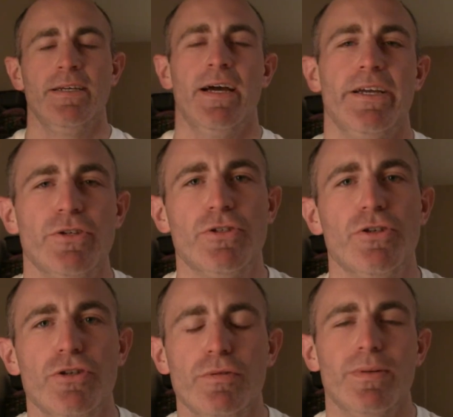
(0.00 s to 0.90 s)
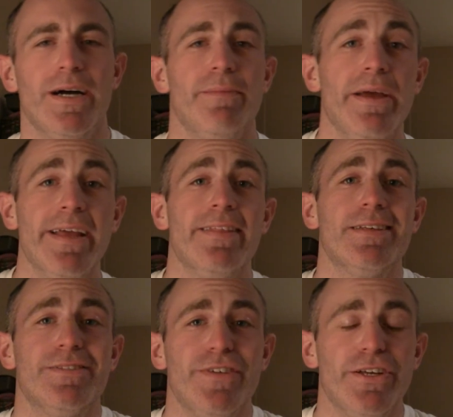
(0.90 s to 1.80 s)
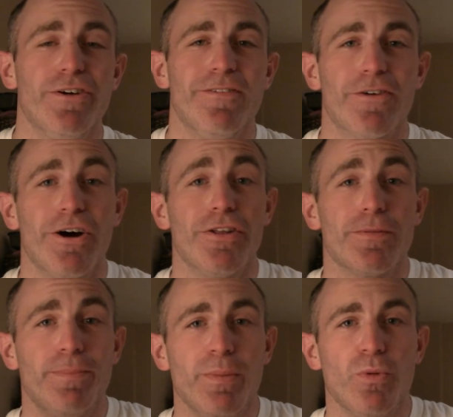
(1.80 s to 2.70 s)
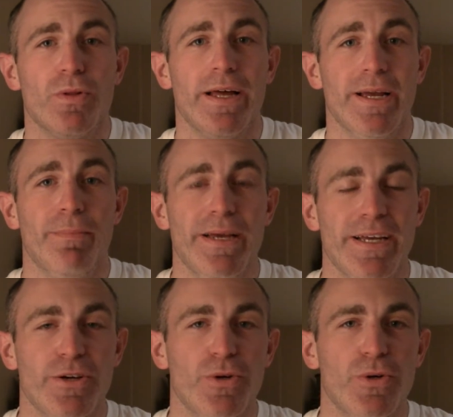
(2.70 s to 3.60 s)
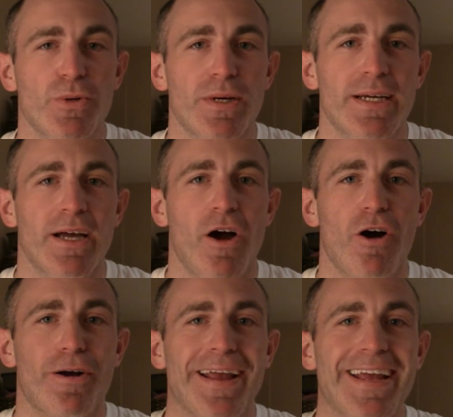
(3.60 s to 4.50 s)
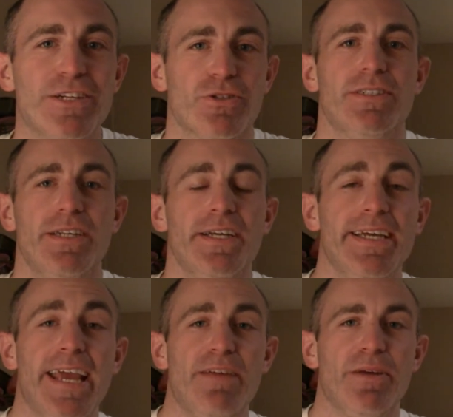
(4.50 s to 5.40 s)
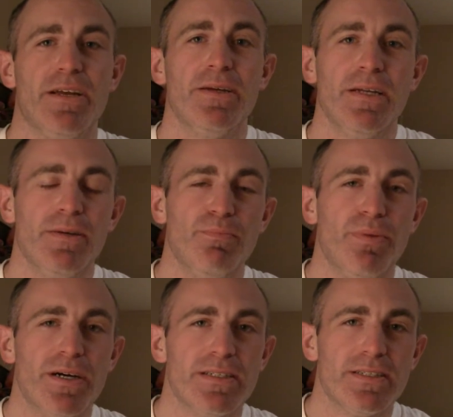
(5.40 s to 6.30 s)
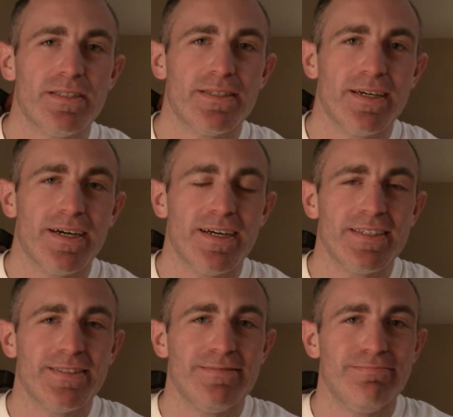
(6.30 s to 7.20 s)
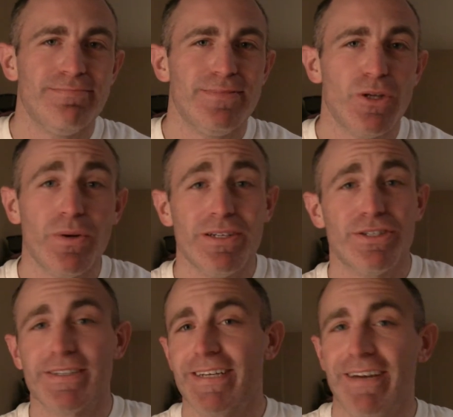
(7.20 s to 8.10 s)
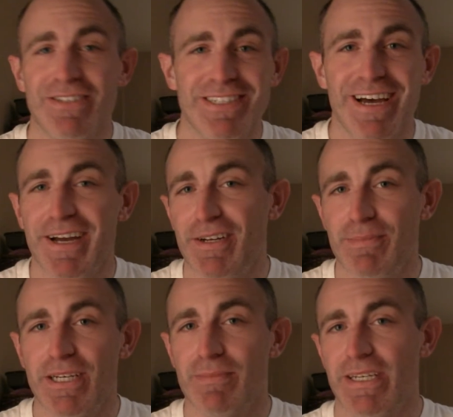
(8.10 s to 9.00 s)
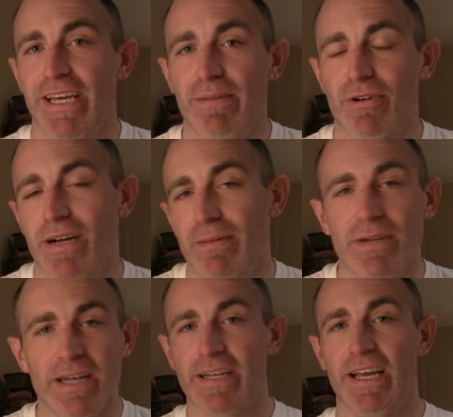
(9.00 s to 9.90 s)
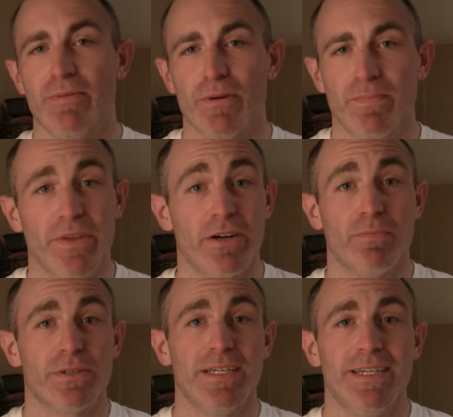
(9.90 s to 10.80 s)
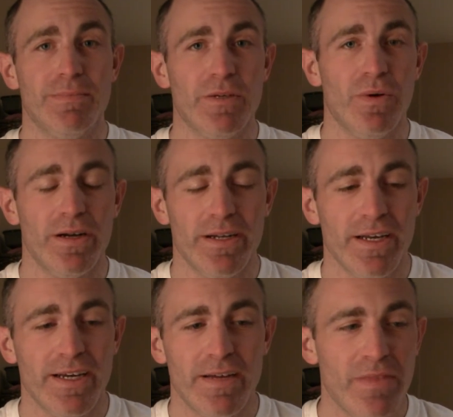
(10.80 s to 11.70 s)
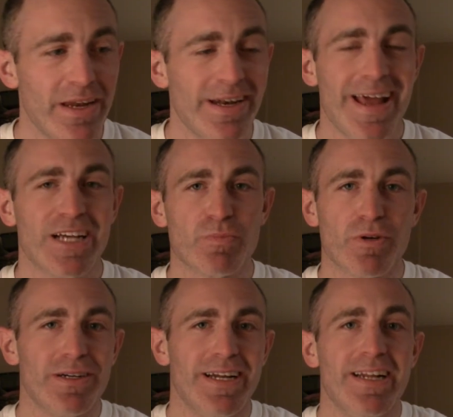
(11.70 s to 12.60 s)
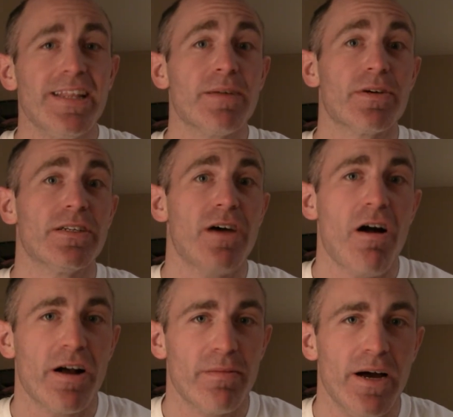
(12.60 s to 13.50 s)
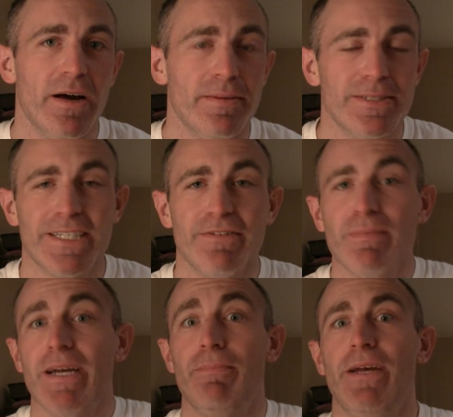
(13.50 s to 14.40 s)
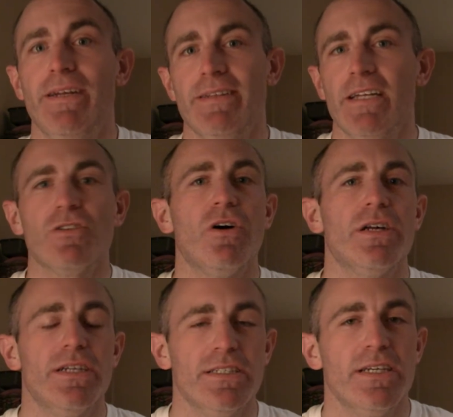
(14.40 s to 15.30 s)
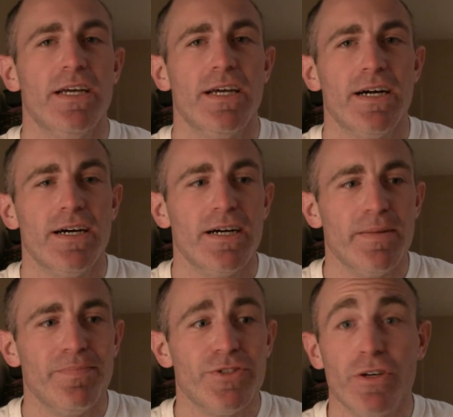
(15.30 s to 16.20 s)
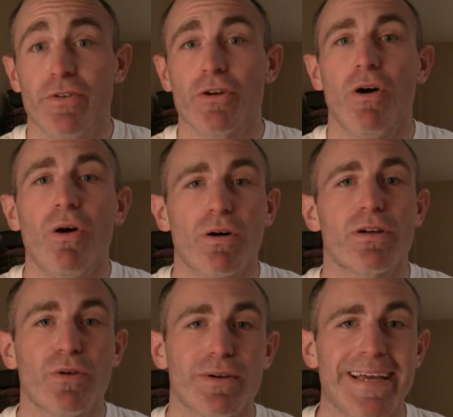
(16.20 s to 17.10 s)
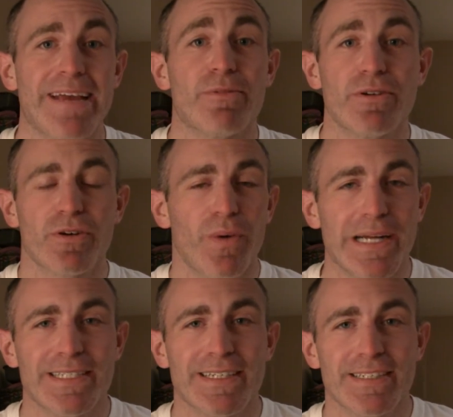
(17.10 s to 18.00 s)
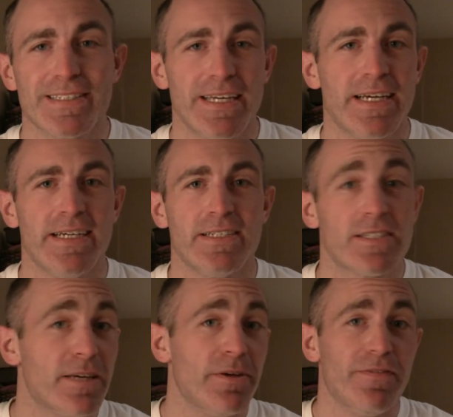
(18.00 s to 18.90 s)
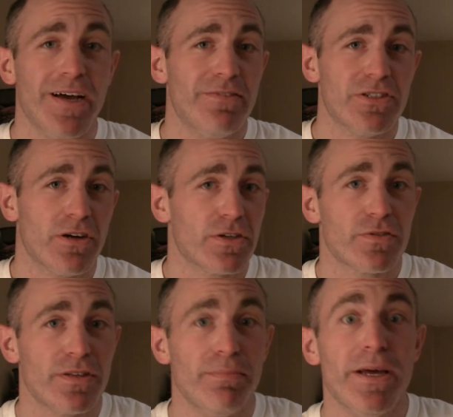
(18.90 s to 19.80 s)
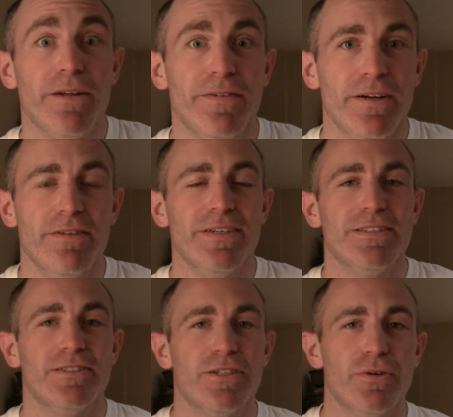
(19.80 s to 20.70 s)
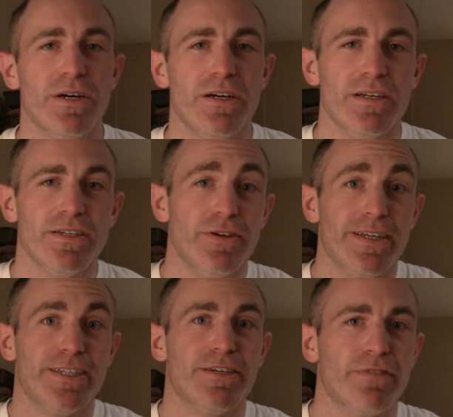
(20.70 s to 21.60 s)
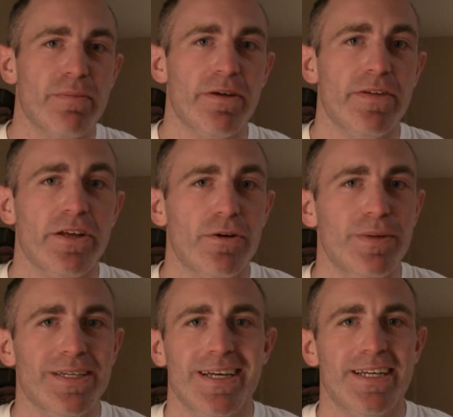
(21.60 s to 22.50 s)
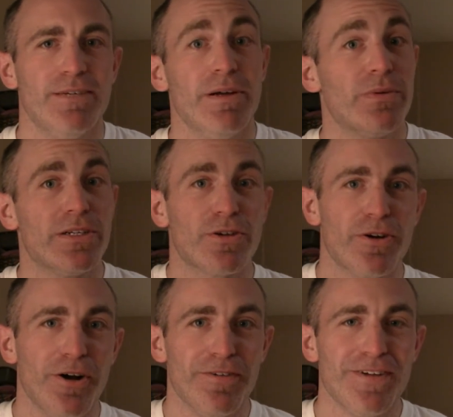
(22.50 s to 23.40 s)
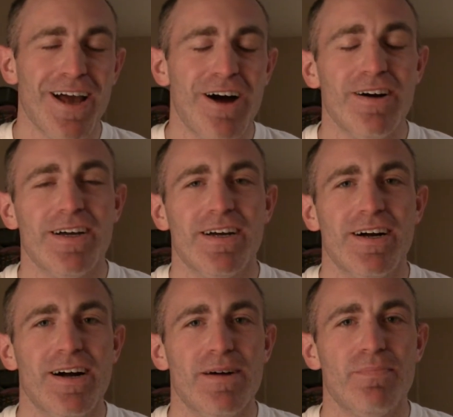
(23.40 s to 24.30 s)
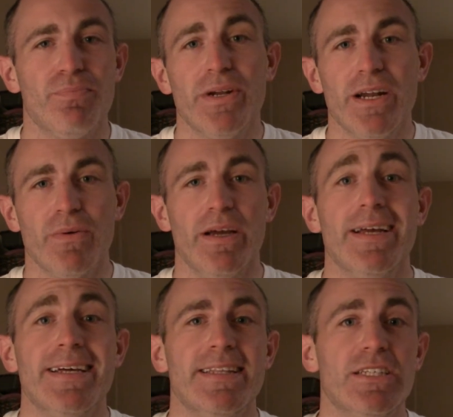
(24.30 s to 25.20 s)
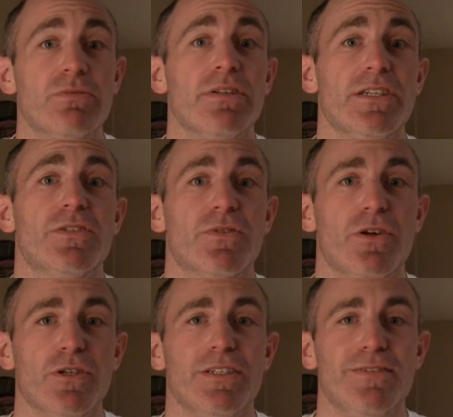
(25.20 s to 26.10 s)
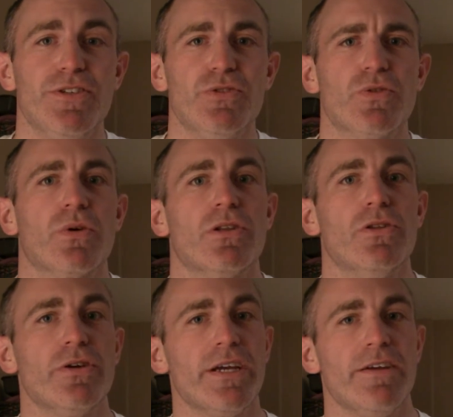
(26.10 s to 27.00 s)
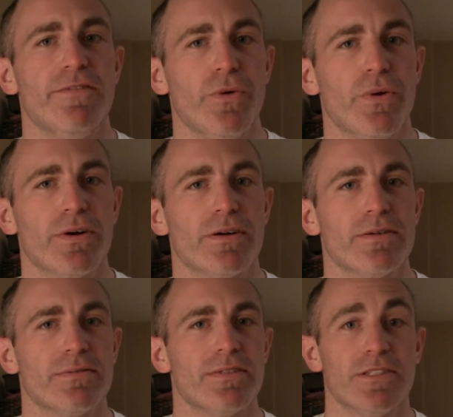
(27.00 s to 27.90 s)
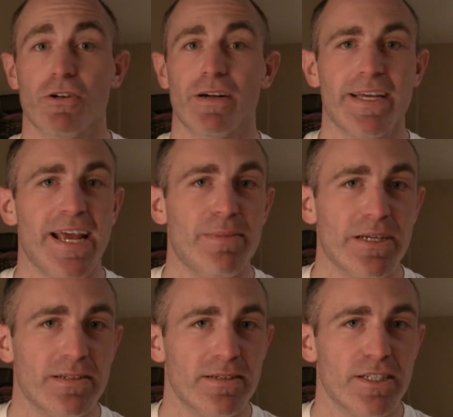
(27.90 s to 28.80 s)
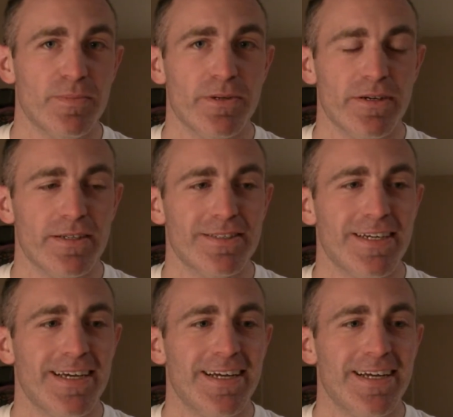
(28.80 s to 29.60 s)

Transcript: Hi YouTube, I'm making this video for other people like me who are interested in gaming but don't necessarily have the time to become a gamer. I'm not a gamer, I don't pretend to be one, I'm not an expert in anything I'm going to talk about, I'm just giving my opinion, that's all it is. So if you're a hardcore gamer and you're watching this, just give me 5 stars for the benefit of it so you could rate my video, but you might want to turn it off now. But anyway, this really is for those individuals who are looking to start a gaming experience,